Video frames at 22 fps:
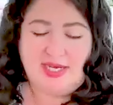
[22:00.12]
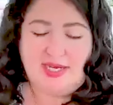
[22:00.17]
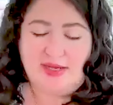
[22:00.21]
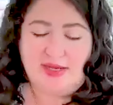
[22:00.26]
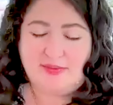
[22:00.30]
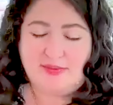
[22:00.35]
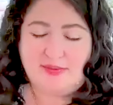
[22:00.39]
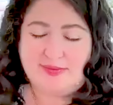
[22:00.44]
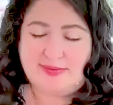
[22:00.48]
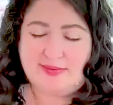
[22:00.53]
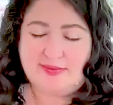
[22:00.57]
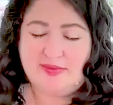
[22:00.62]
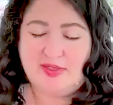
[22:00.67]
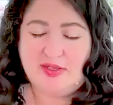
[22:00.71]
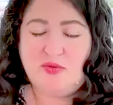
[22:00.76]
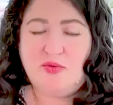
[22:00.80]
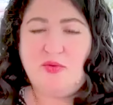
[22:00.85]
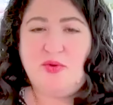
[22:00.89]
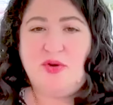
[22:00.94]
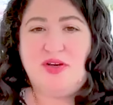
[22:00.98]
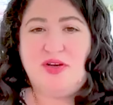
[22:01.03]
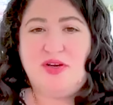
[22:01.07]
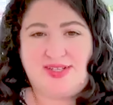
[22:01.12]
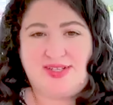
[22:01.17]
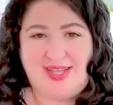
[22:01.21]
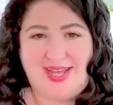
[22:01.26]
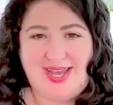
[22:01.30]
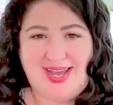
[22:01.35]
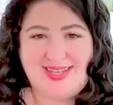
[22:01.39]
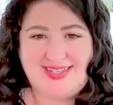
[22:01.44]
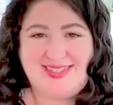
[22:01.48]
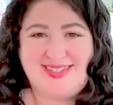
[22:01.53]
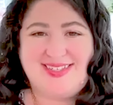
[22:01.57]
a world
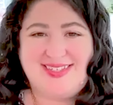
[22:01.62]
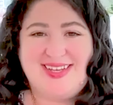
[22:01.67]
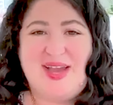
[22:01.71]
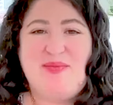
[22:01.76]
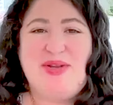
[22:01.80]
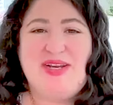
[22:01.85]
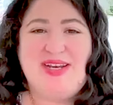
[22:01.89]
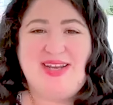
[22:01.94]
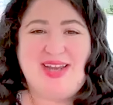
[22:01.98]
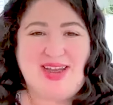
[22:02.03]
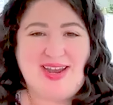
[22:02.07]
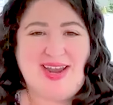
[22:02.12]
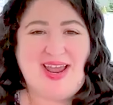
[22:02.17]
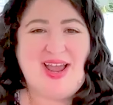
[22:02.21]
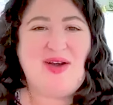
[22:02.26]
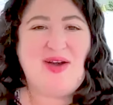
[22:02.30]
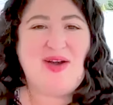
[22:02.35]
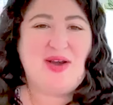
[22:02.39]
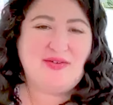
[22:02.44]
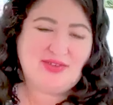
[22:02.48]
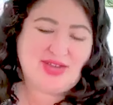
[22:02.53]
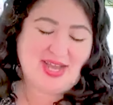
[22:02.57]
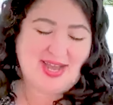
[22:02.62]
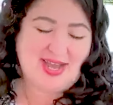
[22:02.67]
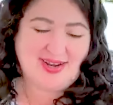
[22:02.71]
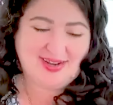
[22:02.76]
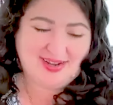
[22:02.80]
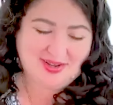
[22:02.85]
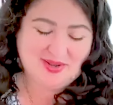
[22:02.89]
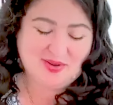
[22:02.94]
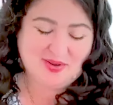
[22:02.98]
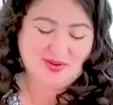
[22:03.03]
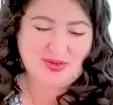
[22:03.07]
class. I mean, now I've
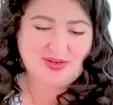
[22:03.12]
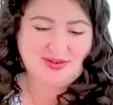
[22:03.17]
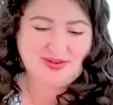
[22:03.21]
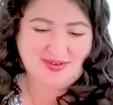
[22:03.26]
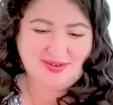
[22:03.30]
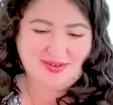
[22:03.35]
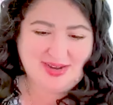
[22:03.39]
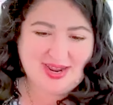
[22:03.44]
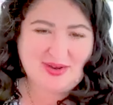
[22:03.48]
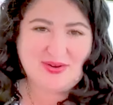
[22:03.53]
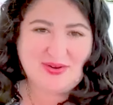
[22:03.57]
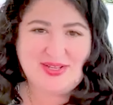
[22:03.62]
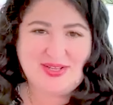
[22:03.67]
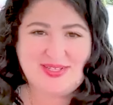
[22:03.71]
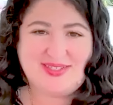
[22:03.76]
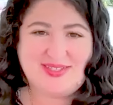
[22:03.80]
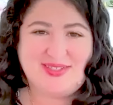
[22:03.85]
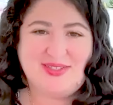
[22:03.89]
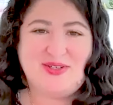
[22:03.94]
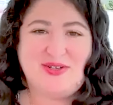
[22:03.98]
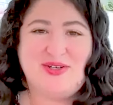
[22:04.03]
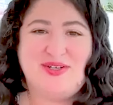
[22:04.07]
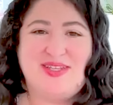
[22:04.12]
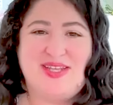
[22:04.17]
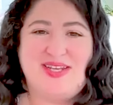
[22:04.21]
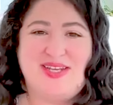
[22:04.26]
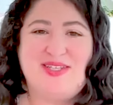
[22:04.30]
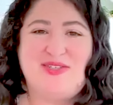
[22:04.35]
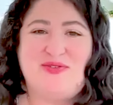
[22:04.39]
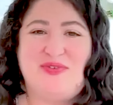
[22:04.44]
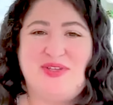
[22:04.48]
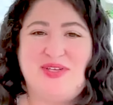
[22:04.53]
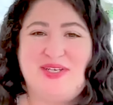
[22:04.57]
gotten him and now he's learned
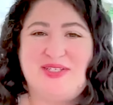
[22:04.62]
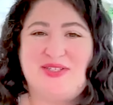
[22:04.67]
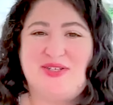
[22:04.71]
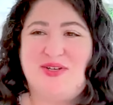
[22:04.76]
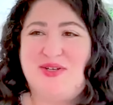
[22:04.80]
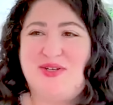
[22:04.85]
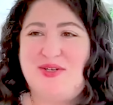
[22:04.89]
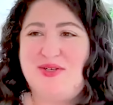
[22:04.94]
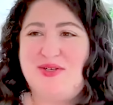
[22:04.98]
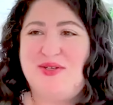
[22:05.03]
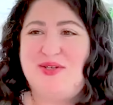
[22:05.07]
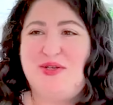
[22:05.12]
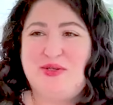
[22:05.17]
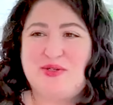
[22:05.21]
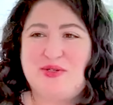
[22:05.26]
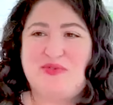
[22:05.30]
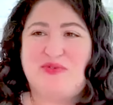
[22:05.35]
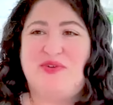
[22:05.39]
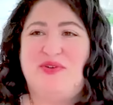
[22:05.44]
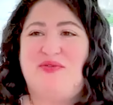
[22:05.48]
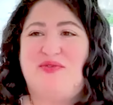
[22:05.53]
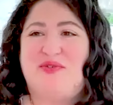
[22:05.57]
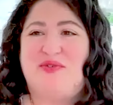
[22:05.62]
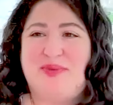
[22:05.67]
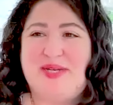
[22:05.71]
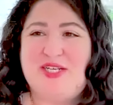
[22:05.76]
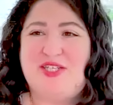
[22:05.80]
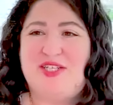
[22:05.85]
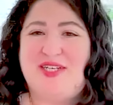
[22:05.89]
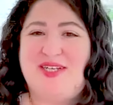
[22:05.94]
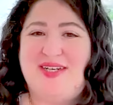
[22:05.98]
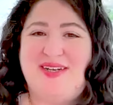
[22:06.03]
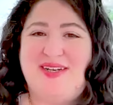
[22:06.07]
that his feelings are useful
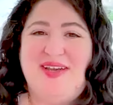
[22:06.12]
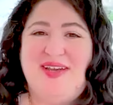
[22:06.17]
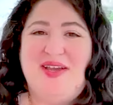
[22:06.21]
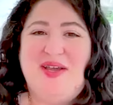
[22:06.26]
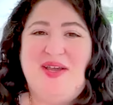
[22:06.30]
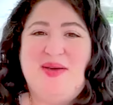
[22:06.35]
information.